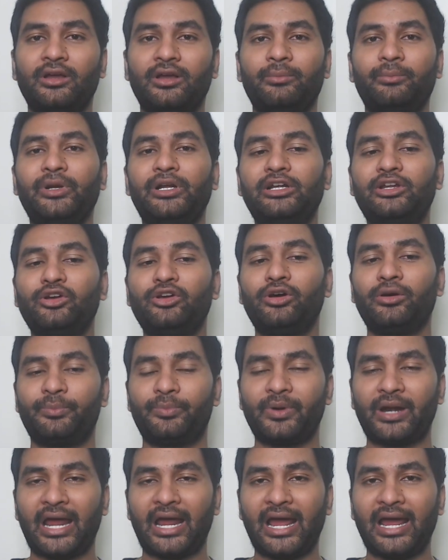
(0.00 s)
build your
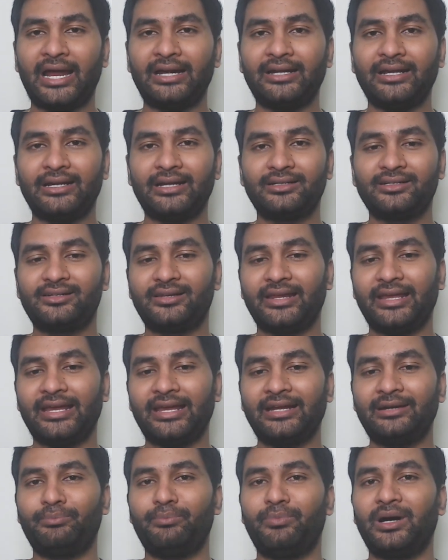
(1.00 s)
brand and
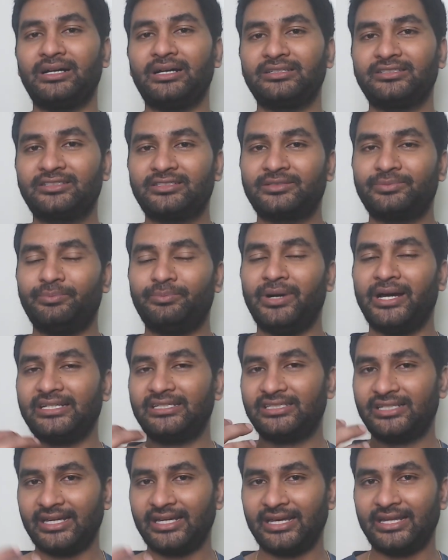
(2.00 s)
create buzz by
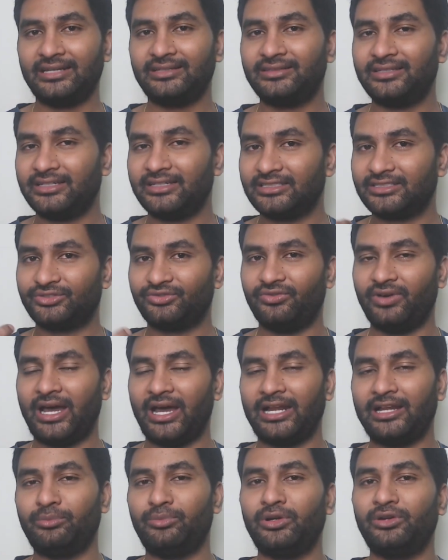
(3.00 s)
sharing these
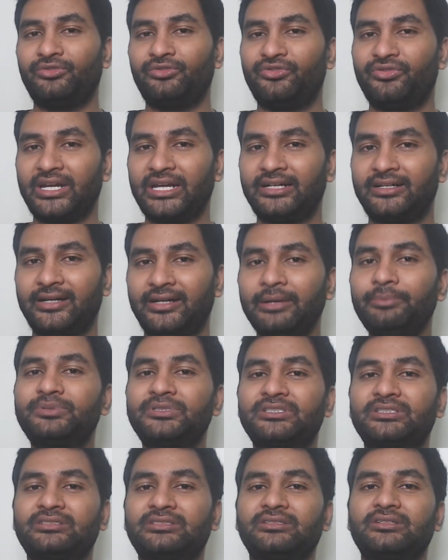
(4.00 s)
valuable free
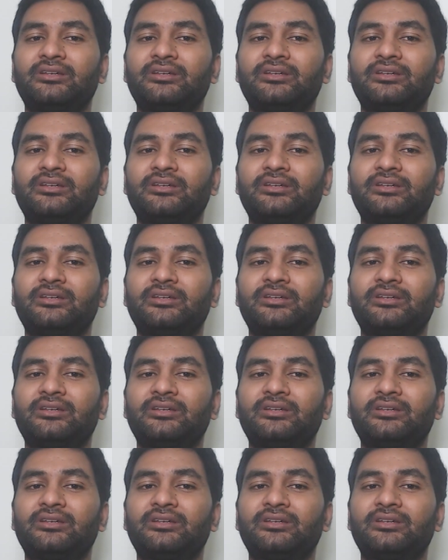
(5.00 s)
tips.